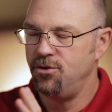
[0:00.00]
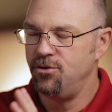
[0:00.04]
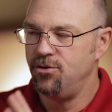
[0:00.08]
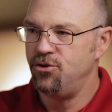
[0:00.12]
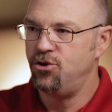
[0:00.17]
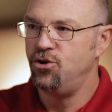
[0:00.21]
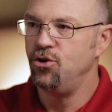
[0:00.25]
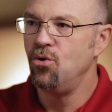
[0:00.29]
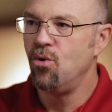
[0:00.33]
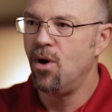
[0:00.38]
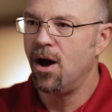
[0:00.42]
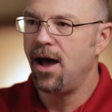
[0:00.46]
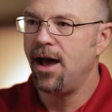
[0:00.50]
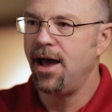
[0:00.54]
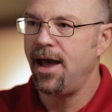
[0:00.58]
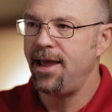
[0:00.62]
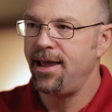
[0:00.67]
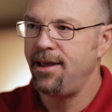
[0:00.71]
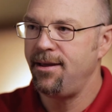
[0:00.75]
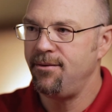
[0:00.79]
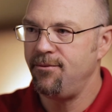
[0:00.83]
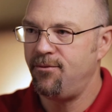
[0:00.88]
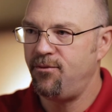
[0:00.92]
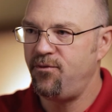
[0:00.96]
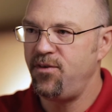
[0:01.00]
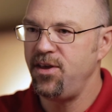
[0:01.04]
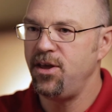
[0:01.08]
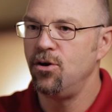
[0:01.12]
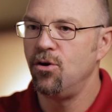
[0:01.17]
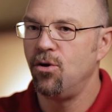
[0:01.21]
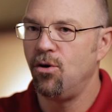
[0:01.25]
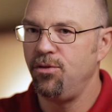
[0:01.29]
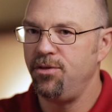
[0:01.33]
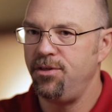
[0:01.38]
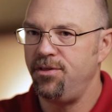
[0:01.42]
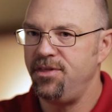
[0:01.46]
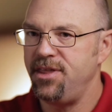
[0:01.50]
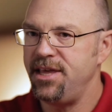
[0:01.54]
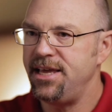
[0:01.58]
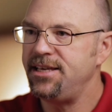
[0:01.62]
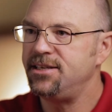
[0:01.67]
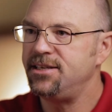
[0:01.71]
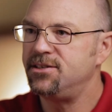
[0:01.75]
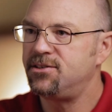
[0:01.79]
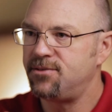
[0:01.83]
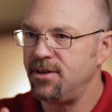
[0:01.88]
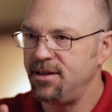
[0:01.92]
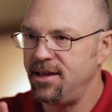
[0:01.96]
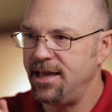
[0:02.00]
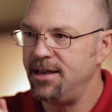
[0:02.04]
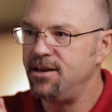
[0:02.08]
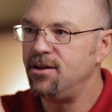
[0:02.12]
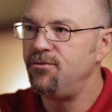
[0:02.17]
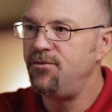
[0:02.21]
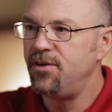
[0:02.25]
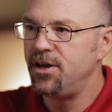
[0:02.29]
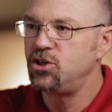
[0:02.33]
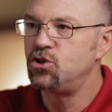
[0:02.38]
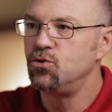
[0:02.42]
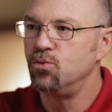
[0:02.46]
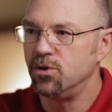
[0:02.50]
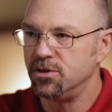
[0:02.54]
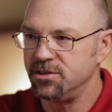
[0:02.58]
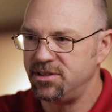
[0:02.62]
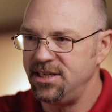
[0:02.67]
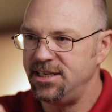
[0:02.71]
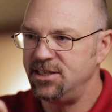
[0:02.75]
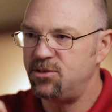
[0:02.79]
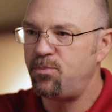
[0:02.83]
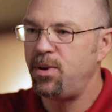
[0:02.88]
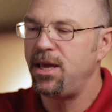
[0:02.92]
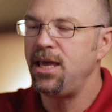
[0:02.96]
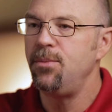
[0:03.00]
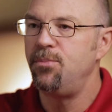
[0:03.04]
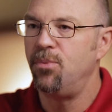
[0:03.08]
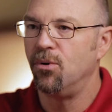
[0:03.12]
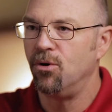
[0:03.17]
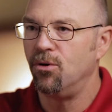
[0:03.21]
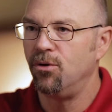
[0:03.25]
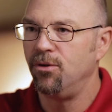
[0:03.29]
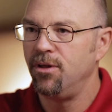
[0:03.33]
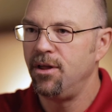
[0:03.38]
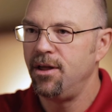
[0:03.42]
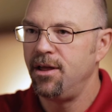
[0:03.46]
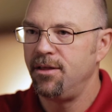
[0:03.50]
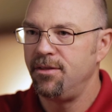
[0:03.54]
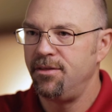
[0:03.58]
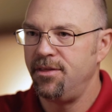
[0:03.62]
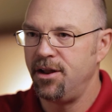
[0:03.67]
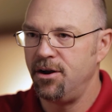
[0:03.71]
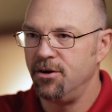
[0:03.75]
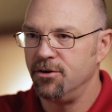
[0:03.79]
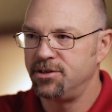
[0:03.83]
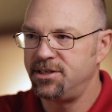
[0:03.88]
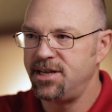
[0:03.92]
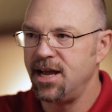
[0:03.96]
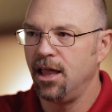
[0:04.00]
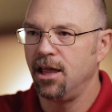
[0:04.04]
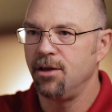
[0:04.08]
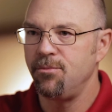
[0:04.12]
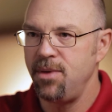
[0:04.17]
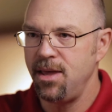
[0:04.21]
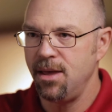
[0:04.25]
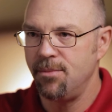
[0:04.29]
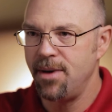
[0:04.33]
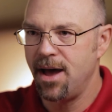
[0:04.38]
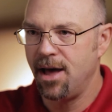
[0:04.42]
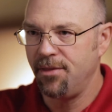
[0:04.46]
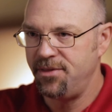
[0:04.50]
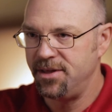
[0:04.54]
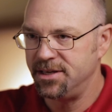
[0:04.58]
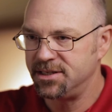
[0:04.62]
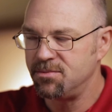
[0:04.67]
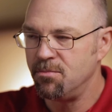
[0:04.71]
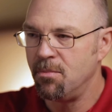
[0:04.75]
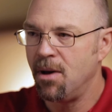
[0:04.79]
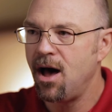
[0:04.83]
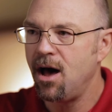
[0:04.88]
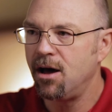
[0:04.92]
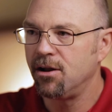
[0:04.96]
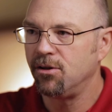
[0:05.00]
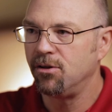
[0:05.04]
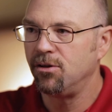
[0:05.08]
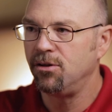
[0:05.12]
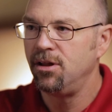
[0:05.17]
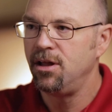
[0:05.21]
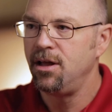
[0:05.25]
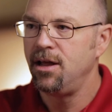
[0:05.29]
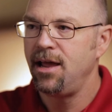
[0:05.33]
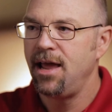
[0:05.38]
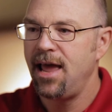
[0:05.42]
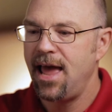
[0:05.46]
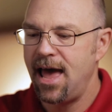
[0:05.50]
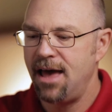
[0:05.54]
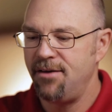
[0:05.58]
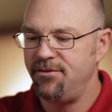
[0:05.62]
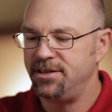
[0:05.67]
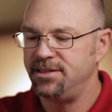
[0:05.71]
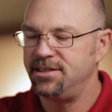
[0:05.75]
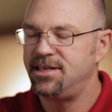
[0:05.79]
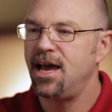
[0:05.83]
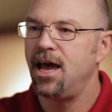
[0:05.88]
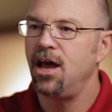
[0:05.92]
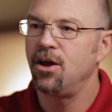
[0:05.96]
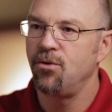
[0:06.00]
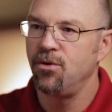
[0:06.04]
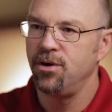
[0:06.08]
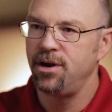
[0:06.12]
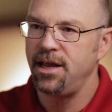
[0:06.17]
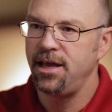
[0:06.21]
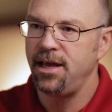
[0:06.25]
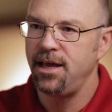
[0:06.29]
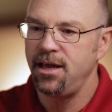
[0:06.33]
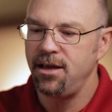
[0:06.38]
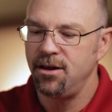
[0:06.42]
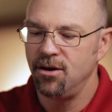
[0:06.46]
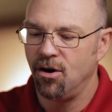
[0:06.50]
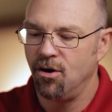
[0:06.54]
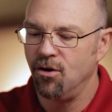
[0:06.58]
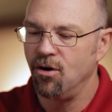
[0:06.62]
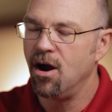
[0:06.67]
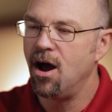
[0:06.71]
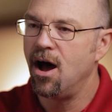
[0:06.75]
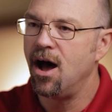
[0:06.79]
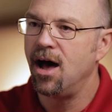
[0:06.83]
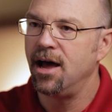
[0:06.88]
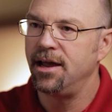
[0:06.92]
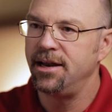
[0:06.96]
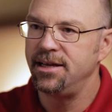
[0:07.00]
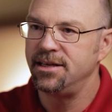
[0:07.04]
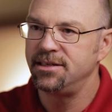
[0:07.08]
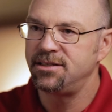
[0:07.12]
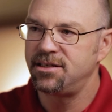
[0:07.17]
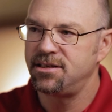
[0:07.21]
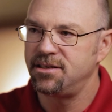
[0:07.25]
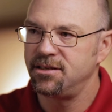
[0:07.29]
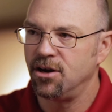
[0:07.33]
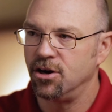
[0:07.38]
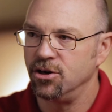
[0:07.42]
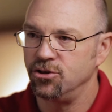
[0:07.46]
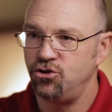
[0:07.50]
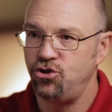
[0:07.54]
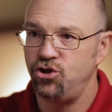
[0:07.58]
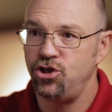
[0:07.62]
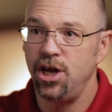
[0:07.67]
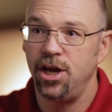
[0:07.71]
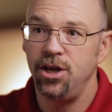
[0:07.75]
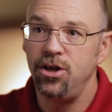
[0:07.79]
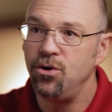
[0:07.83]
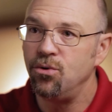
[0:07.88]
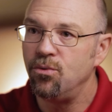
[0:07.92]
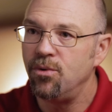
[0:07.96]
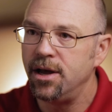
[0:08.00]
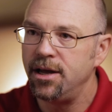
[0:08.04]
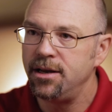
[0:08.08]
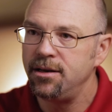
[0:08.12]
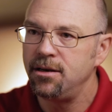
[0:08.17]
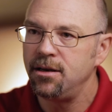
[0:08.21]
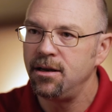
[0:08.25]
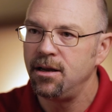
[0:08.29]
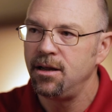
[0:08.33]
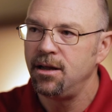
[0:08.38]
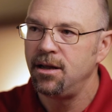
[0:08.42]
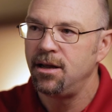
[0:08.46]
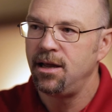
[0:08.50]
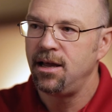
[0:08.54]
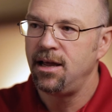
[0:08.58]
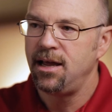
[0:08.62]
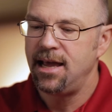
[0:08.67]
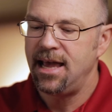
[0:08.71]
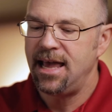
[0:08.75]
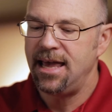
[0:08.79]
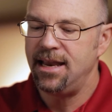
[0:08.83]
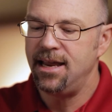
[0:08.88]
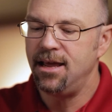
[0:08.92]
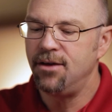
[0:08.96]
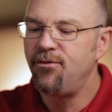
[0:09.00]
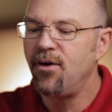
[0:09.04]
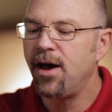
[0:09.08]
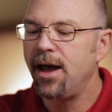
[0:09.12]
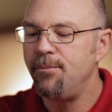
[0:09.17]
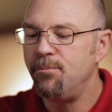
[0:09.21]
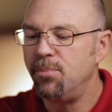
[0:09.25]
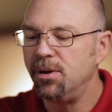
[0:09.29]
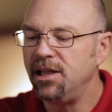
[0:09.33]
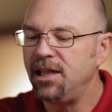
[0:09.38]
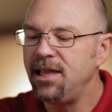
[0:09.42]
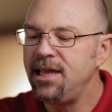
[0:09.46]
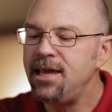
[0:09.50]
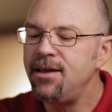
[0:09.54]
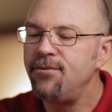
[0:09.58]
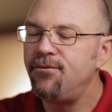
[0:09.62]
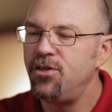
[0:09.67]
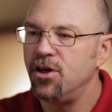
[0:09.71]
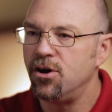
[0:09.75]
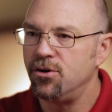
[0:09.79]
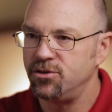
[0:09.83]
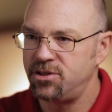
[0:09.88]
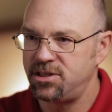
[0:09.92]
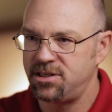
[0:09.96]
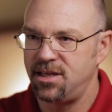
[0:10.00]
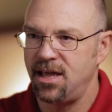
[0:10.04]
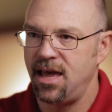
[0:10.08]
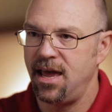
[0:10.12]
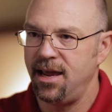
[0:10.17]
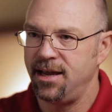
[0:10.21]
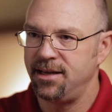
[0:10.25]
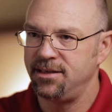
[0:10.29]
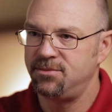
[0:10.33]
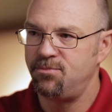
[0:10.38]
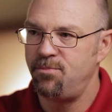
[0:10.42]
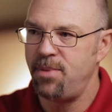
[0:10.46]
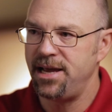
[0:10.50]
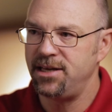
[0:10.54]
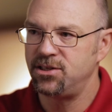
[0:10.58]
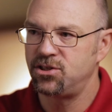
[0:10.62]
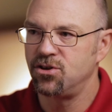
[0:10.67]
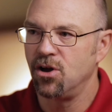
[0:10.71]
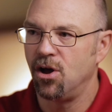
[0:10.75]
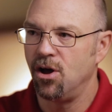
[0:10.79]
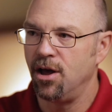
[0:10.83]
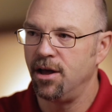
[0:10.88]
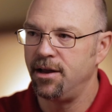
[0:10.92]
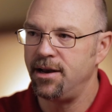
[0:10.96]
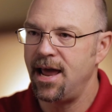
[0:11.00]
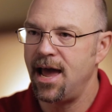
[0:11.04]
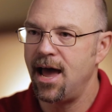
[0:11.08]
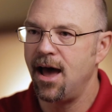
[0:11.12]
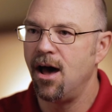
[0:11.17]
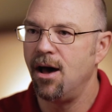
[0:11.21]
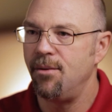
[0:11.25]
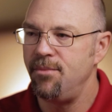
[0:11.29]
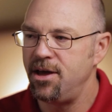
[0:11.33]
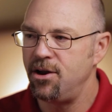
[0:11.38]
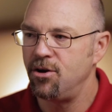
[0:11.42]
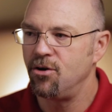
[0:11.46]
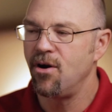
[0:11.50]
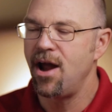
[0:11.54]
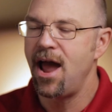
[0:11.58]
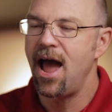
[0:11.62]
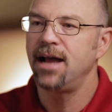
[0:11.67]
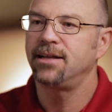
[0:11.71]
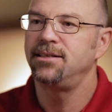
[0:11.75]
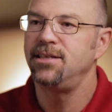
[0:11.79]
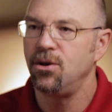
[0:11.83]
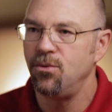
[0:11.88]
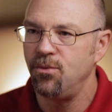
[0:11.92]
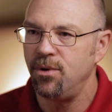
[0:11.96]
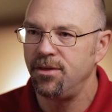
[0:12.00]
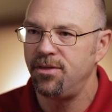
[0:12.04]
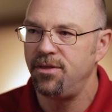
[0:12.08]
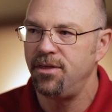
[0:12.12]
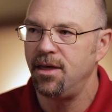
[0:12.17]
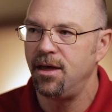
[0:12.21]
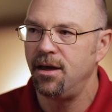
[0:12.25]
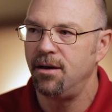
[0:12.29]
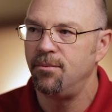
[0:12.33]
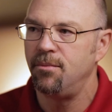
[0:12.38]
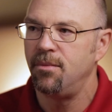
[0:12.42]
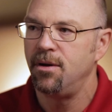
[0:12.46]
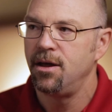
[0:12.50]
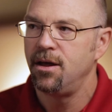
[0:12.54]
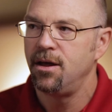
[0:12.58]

Do I feel these individuals, these people that are telling me about this model have integrity, are honest, are genuine? And if I believe those things based on how I'm interacting with them,